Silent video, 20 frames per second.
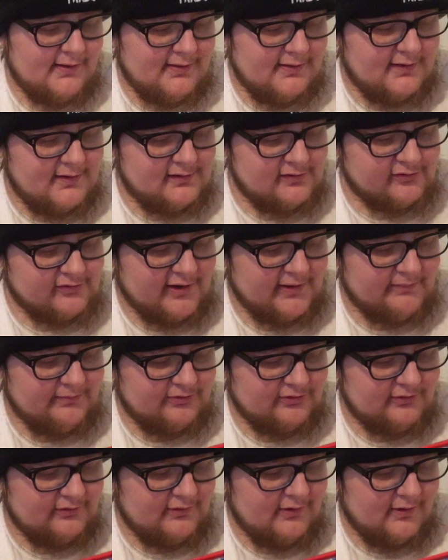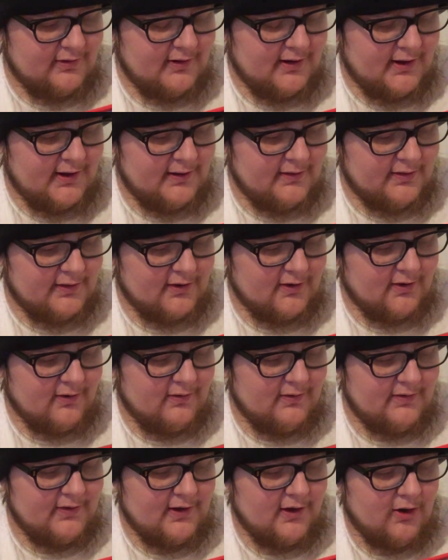in the description and the,
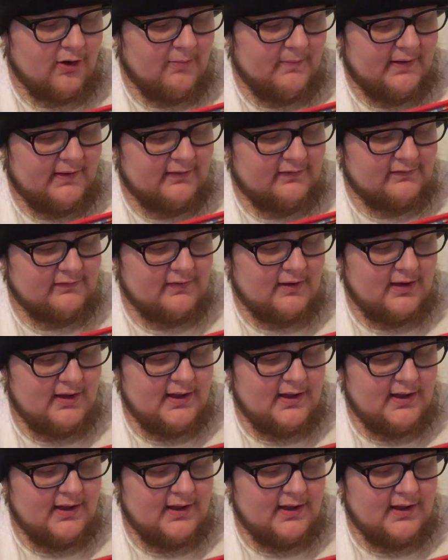co the comments.